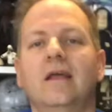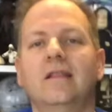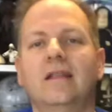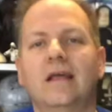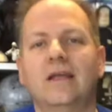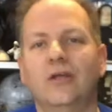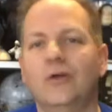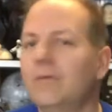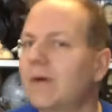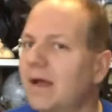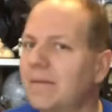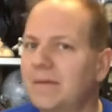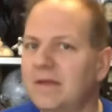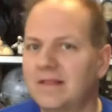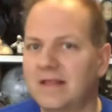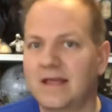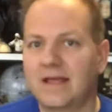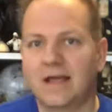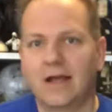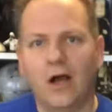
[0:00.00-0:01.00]
that you might be
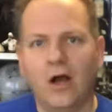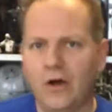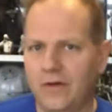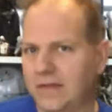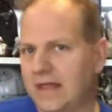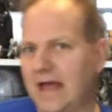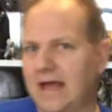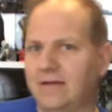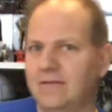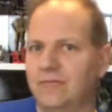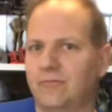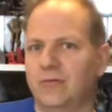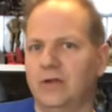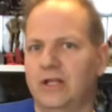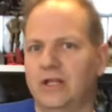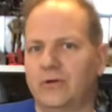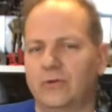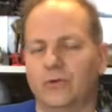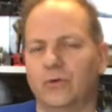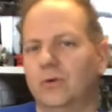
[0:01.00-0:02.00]
thinking, oh, that
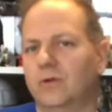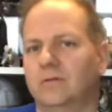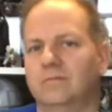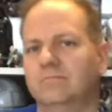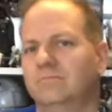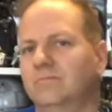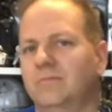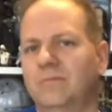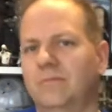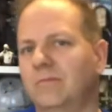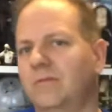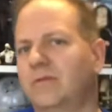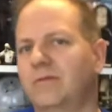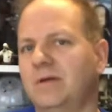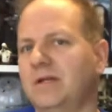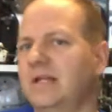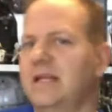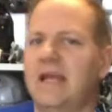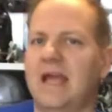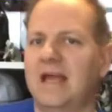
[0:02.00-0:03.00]
really cool
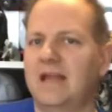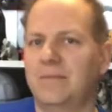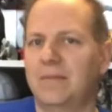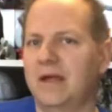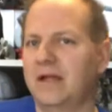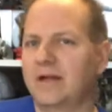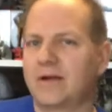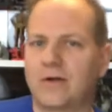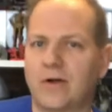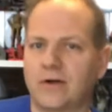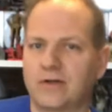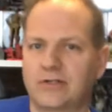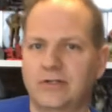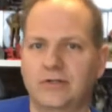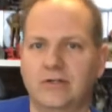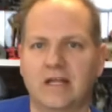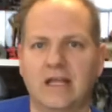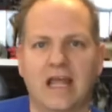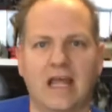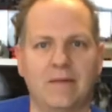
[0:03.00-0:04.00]
3D animated
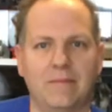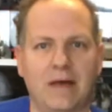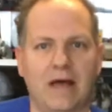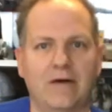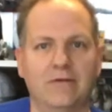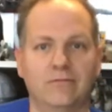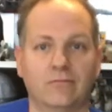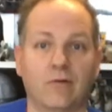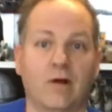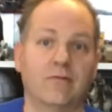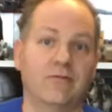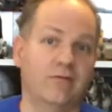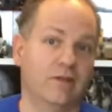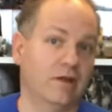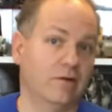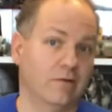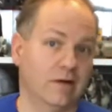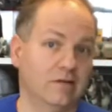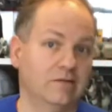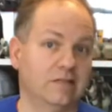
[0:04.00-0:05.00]
cartoon that came out
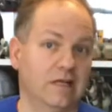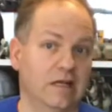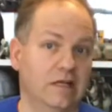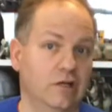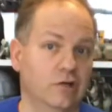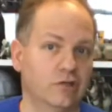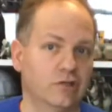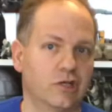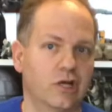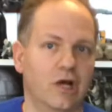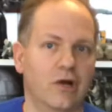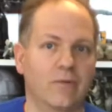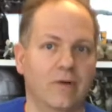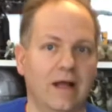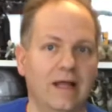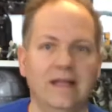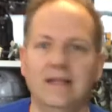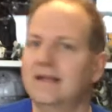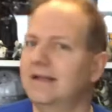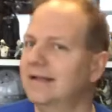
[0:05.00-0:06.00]
roughly around 10 years ago,
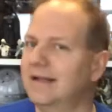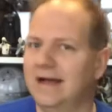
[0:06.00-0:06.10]
right?